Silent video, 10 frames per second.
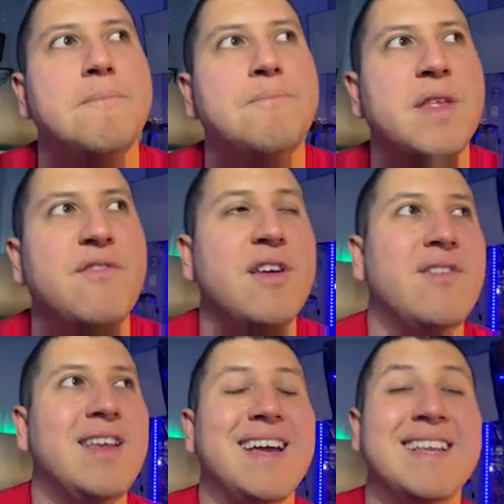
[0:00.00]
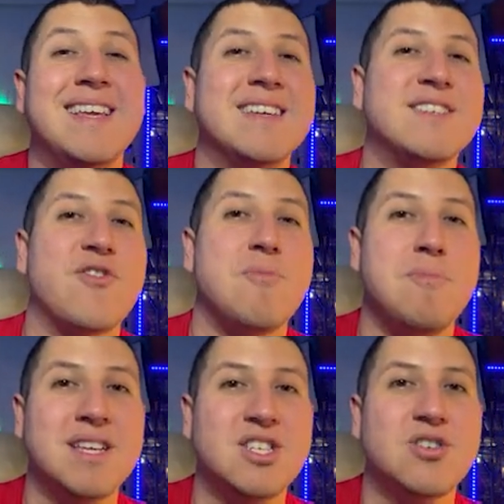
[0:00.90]
If you have any ideas for
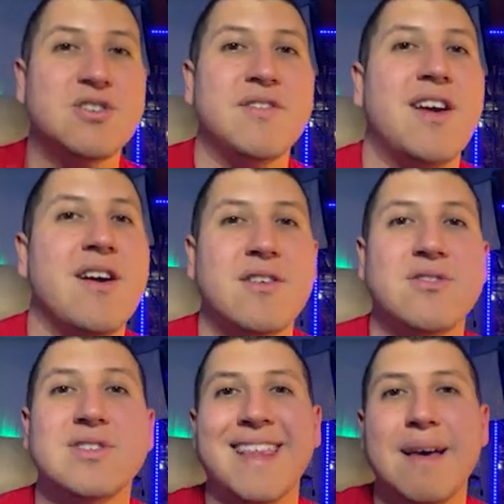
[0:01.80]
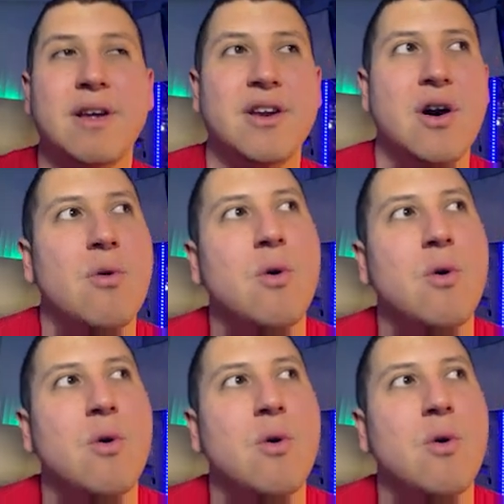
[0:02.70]
mixtures of characters, let me know.